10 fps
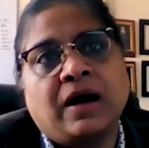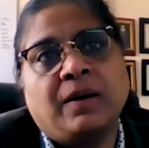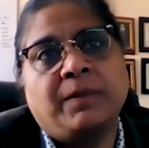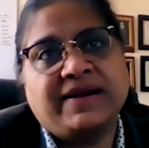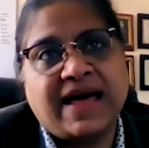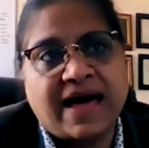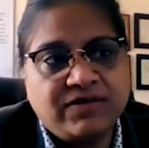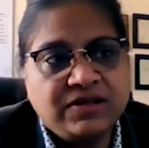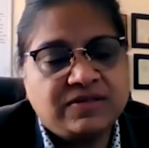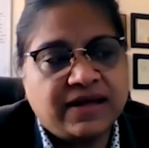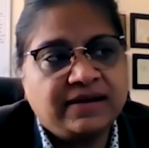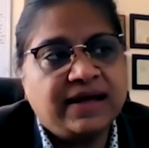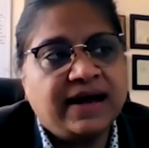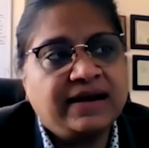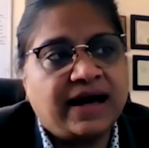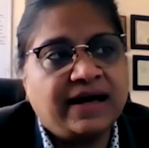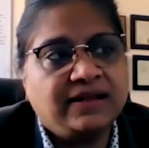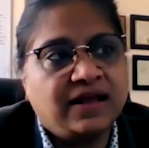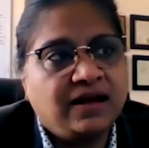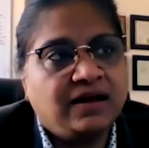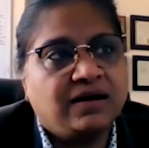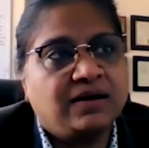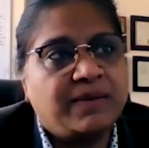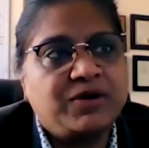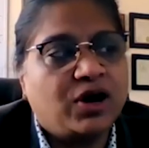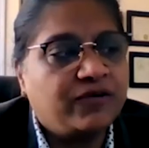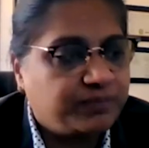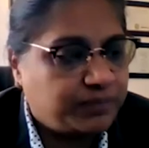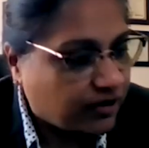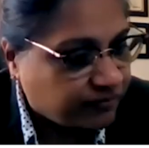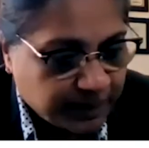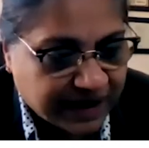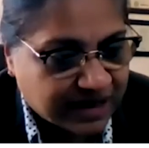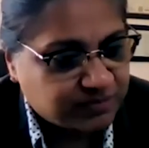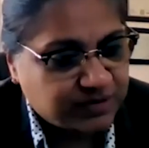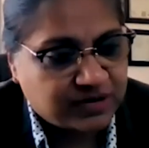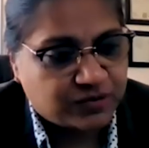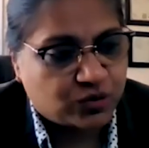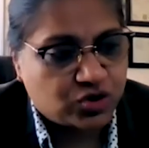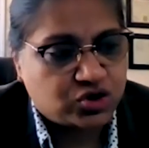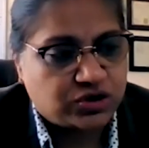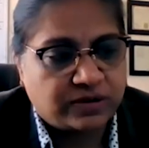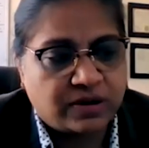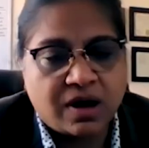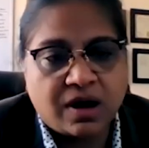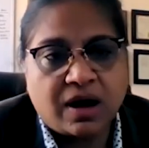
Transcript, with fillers: Uh, but having said that, I think uh, I mean a lot of lot of people ask me this question.